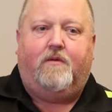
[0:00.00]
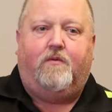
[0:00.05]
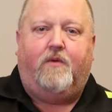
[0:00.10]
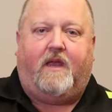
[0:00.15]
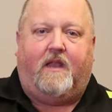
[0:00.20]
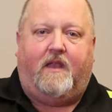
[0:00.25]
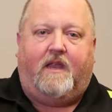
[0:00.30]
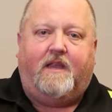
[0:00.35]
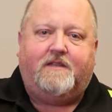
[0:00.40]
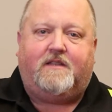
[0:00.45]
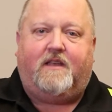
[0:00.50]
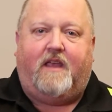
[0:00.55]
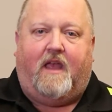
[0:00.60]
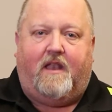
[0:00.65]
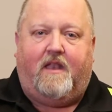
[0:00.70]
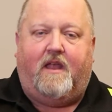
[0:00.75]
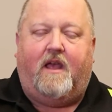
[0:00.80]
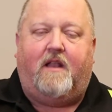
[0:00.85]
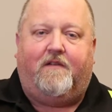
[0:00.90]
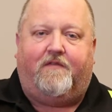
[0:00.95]
we can easily
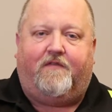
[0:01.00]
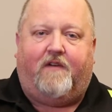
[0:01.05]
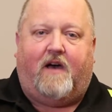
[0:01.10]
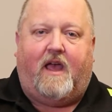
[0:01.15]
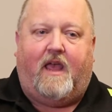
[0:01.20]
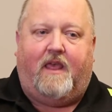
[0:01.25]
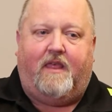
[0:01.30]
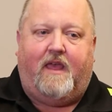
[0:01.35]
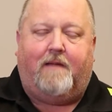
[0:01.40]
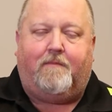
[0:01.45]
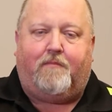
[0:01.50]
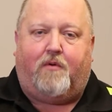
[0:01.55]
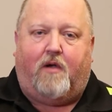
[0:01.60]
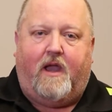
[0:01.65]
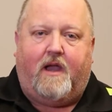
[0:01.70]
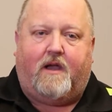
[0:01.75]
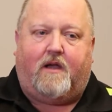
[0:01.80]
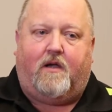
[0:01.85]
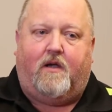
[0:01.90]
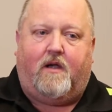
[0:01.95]
identify that
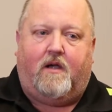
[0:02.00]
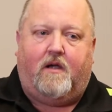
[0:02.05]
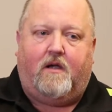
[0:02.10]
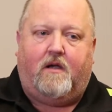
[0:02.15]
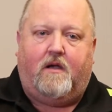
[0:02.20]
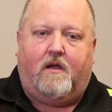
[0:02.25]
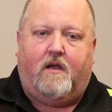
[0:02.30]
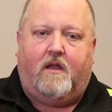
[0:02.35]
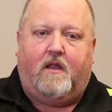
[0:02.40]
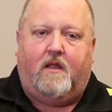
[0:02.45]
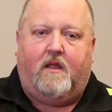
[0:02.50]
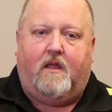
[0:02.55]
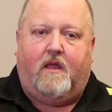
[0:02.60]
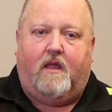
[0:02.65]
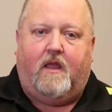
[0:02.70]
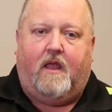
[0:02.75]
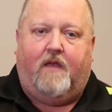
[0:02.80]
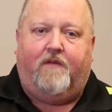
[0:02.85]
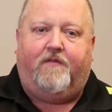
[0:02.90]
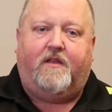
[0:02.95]
breaker
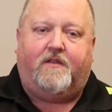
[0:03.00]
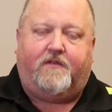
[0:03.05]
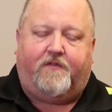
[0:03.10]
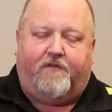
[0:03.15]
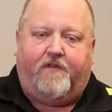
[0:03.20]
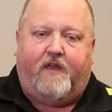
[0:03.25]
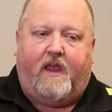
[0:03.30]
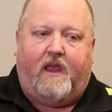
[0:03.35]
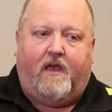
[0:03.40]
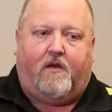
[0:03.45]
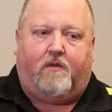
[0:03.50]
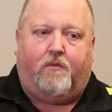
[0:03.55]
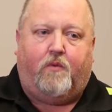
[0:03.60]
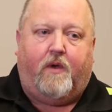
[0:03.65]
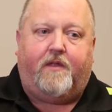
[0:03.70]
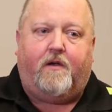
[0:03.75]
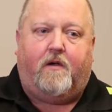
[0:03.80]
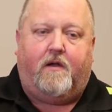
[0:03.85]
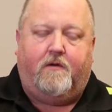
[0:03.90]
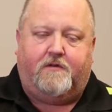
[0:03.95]
if it's failed,
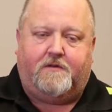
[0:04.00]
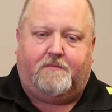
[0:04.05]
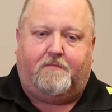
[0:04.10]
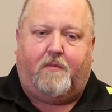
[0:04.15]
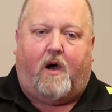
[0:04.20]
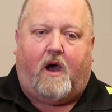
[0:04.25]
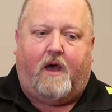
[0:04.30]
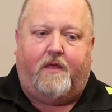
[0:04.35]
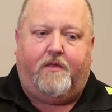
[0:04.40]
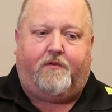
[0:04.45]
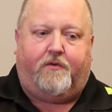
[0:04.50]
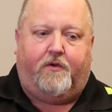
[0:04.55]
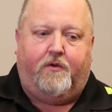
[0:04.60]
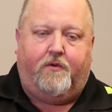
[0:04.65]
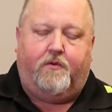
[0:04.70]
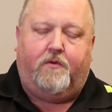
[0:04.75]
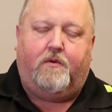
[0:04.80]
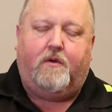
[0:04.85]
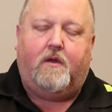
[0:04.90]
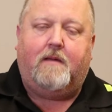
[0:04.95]
whether it was bought
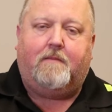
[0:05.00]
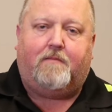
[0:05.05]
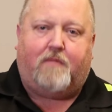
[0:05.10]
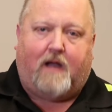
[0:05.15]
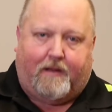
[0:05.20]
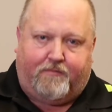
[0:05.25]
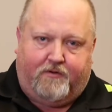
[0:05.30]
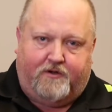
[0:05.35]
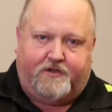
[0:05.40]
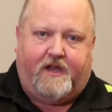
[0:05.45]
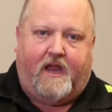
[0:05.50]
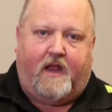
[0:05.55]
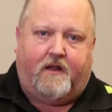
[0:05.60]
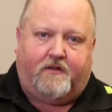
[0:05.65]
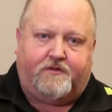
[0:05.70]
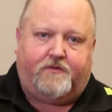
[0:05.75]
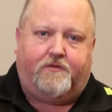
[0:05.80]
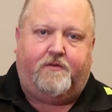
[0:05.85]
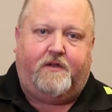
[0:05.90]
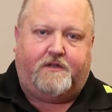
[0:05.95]
through proper
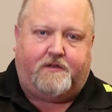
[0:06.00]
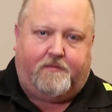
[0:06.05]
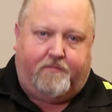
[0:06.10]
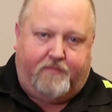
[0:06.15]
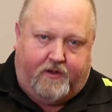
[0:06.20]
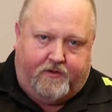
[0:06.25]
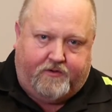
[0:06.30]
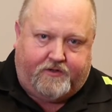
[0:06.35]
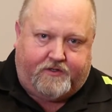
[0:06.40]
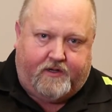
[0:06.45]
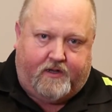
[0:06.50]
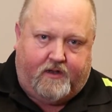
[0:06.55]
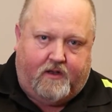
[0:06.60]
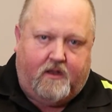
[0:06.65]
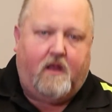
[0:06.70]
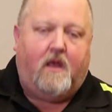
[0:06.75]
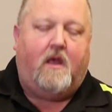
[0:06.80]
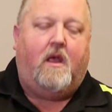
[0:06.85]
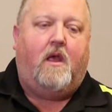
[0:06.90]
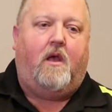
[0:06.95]
channels through
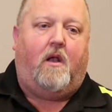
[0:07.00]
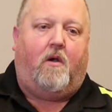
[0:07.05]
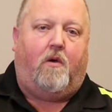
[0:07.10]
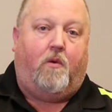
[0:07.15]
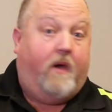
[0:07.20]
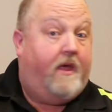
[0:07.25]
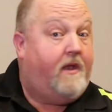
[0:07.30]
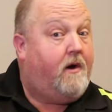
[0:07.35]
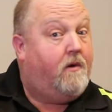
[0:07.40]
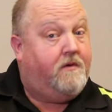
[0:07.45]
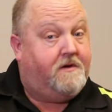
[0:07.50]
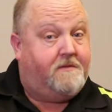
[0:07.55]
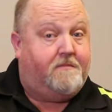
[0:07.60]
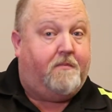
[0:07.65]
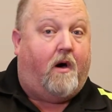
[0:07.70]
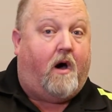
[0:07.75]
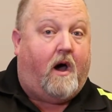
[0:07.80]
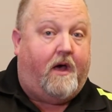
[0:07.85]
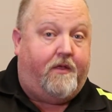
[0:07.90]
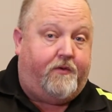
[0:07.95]
distribution or whether it was
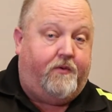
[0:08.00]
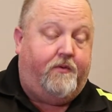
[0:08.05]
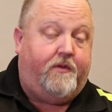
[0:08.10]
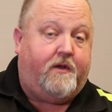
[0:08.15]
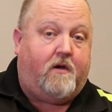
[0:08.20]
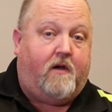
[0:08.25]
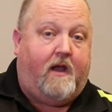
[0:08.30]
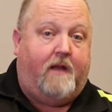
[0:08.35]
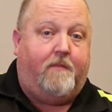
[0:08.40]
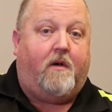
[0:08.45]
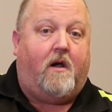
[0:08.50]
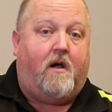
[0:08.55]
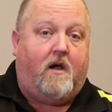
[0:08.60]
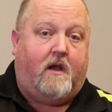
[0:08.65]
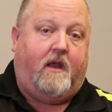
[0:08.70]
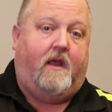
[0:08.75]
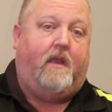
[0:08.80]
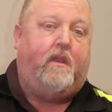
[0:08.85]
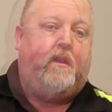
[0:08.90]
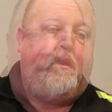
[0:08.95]
bought through the gray
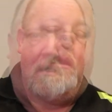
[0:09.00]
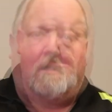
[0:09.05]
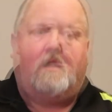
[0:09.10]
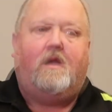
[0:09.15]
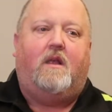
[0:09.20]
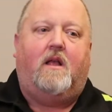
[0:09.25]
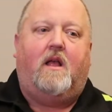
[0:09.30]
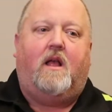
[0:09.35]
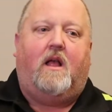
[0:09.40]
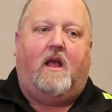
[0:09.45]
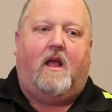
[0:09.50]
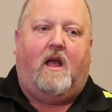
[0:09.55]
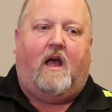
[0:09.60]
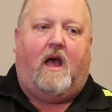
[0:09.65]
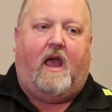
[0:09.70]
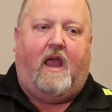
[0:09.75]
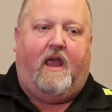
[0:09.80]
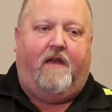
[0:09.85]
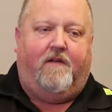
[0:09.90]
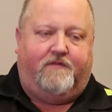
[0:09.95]
market.
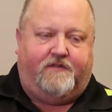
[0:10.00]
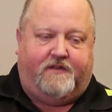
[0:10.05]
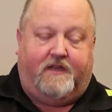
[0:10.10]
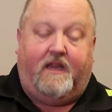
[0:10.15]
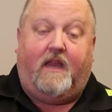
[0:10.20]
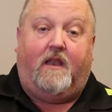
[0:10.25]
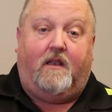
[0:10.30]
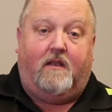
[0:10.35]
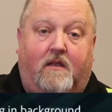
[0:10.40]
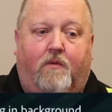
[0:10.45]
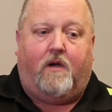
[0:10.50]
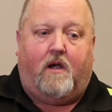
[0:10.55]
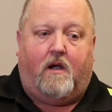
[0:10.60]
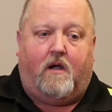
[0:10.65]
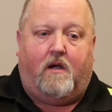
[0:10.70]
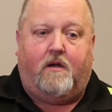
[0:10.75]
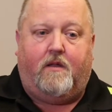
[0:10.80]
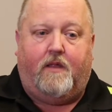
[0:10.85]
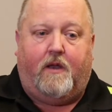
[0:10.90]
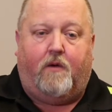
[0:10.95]
I have seen
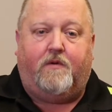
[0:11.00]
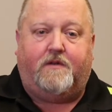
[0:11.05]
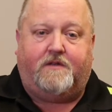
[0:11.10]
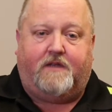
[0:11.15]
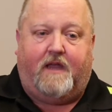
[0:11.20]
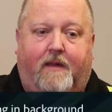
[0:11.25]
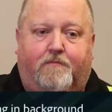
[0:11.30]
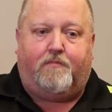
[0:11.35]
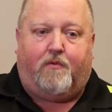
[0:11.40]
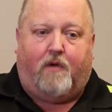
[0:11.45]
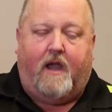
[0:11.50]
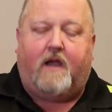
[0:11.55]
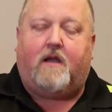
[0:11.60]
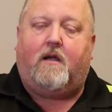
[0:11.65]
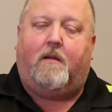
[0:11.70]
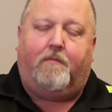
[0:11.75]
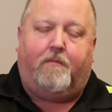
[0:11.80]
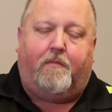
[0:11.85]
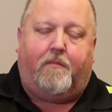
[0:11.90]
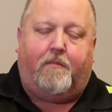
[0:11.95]
where there was a
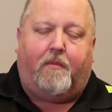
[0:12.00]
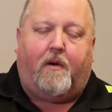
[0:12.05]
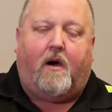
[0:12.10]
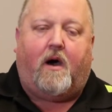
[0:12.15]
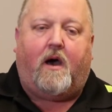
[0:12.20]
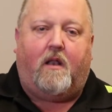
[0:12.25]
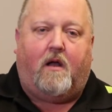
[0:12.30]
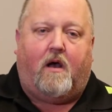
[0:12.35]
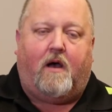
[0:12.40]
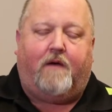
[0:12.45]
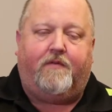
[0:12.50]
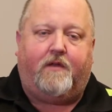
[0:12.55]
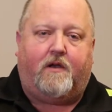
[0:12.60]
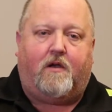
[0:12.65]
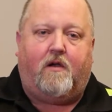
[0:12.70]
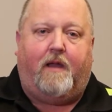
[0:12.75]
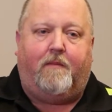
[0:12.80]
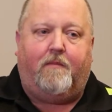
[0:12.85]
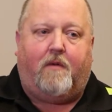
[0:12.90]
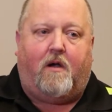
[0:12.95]
breaker bought off the
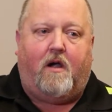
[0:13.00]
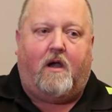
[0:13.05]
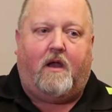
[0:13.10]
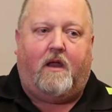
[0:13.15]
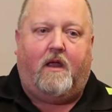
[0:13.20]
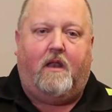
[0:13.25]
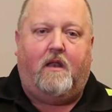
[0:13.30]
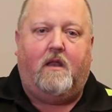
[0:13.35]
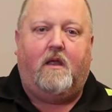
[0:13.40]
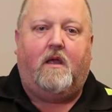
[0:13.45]
gray market.